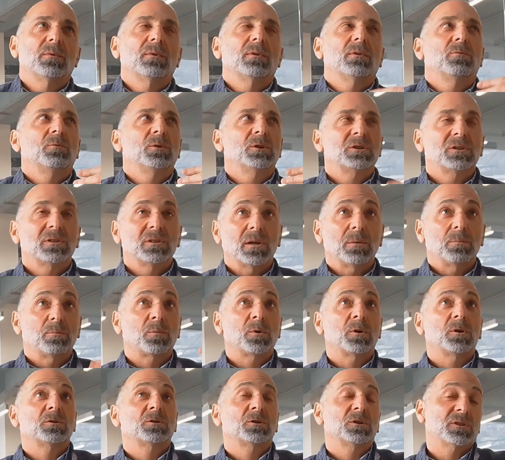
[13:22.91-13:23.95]
which they
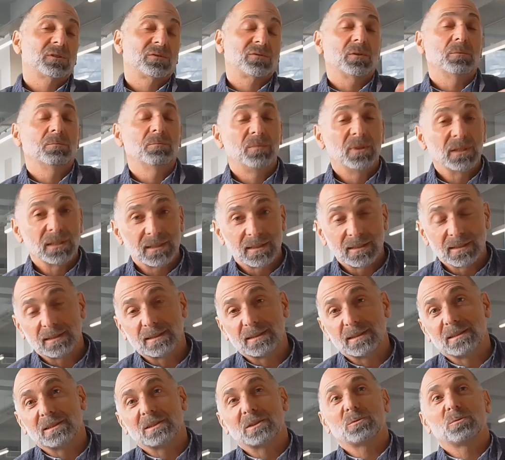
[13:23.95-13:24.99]
purchase from
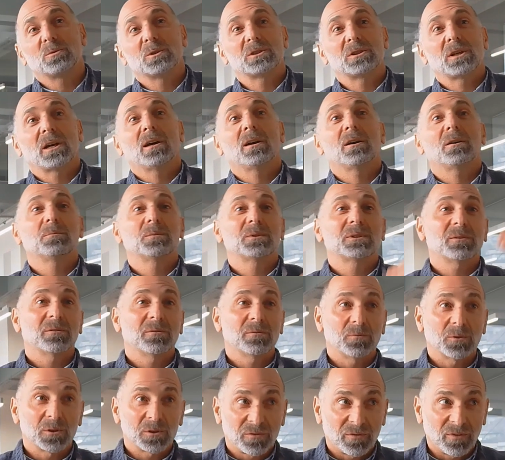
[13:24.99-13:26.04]
businesses, which
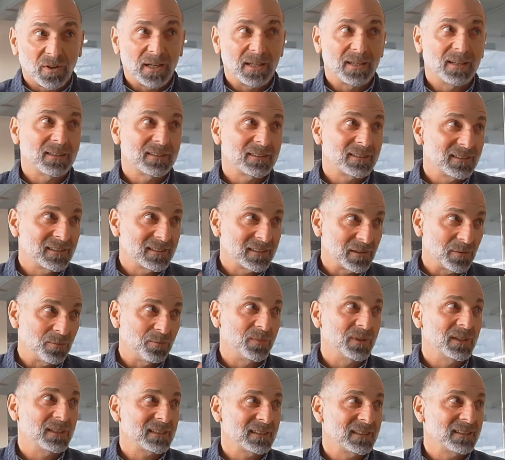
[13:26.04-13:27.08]
finances the
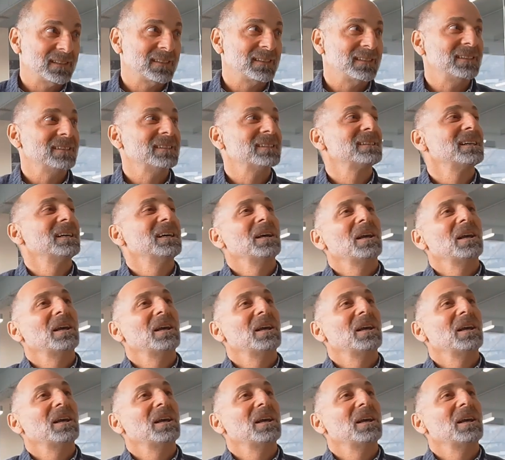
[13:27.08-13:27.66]
businesses,